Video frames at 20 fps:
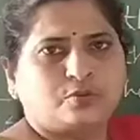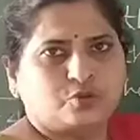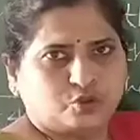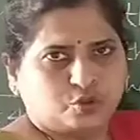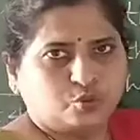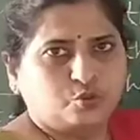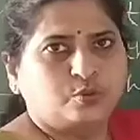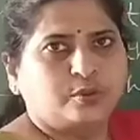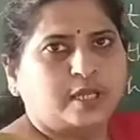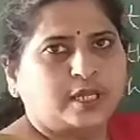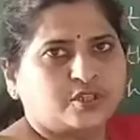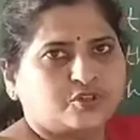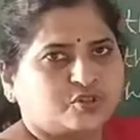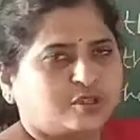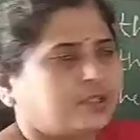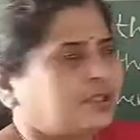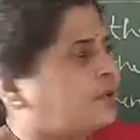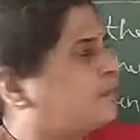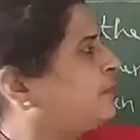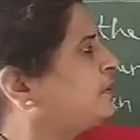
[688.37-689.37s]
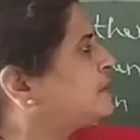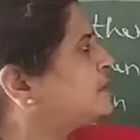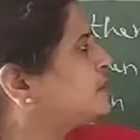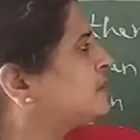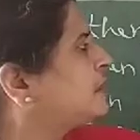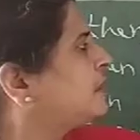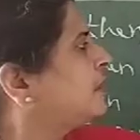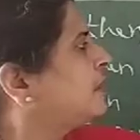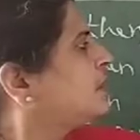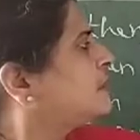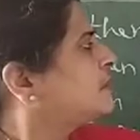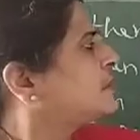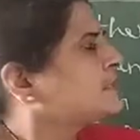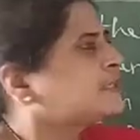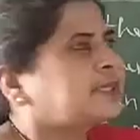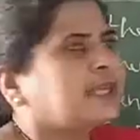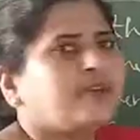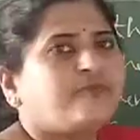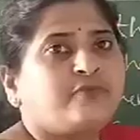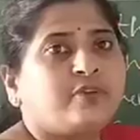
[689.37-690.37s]
two natural numbers, the
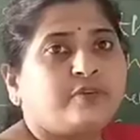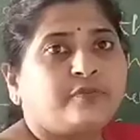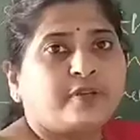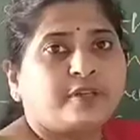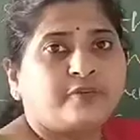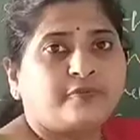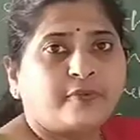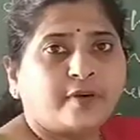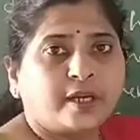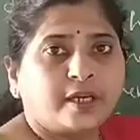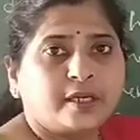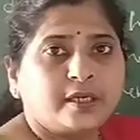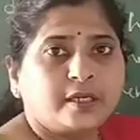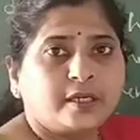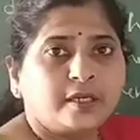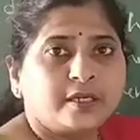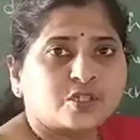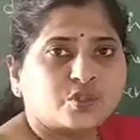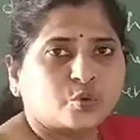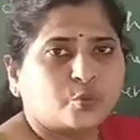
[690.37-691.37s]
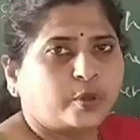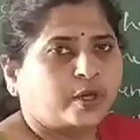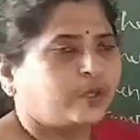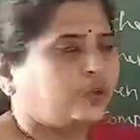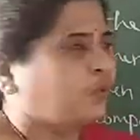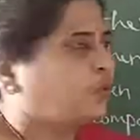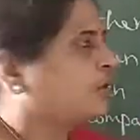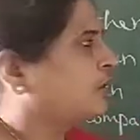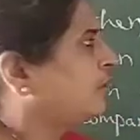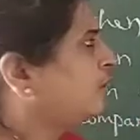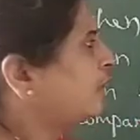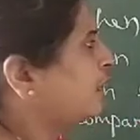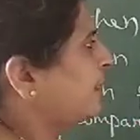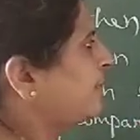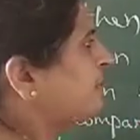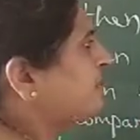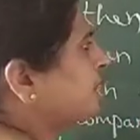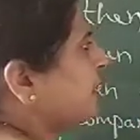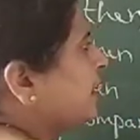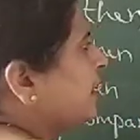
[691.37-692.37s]
same we will find in square root. Okay.
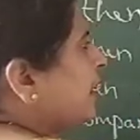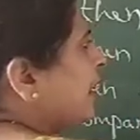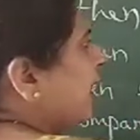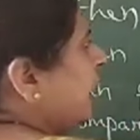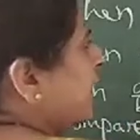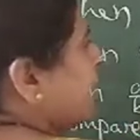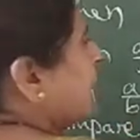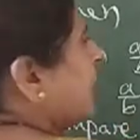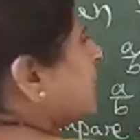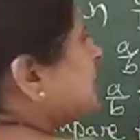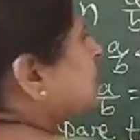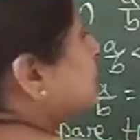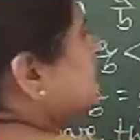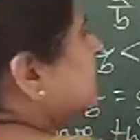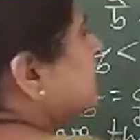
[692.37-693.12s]
And as